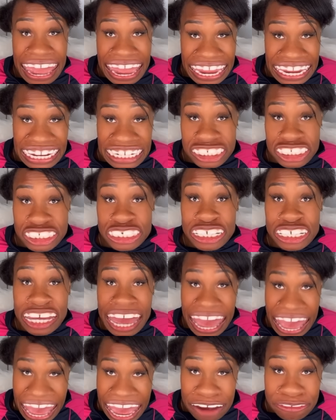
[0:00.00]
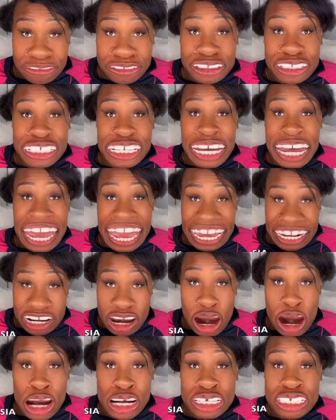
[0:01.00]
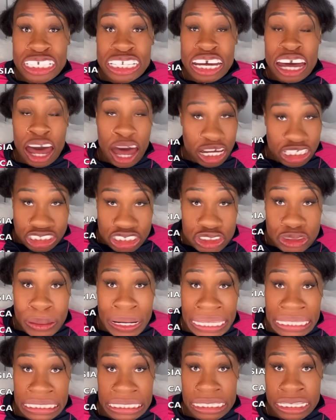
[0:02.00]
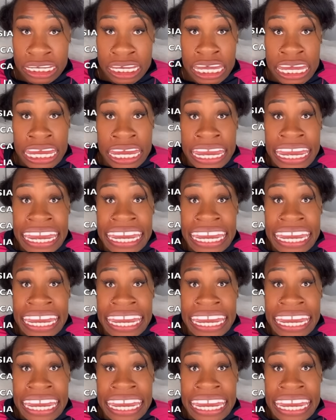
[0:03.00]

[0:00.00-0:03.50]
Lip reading: Asia, Africa, Antarctica, Australia.